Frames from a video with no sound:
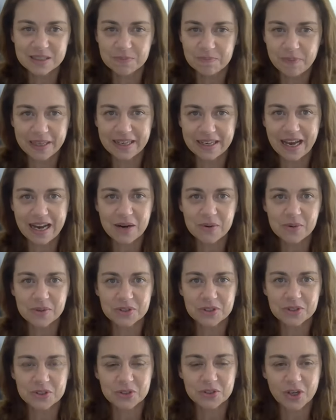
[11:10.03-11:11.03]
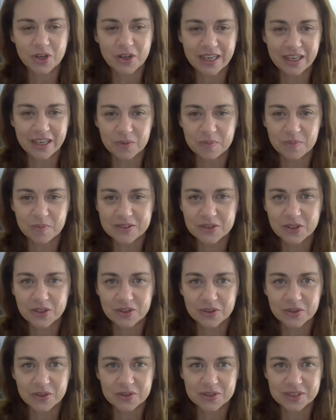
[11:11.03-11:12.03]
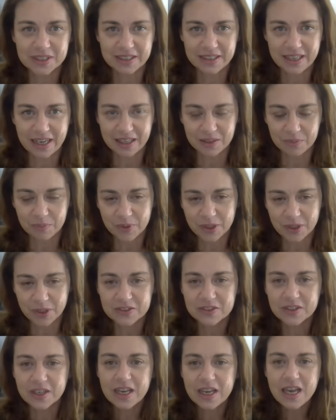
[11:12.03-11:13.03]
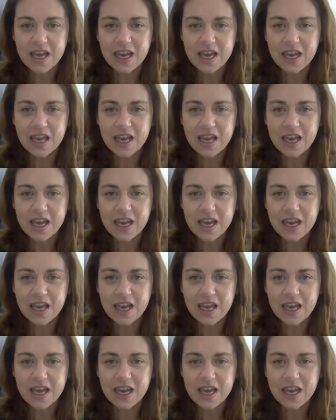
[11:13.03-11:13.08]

spend hours talking about Holocaust denial, but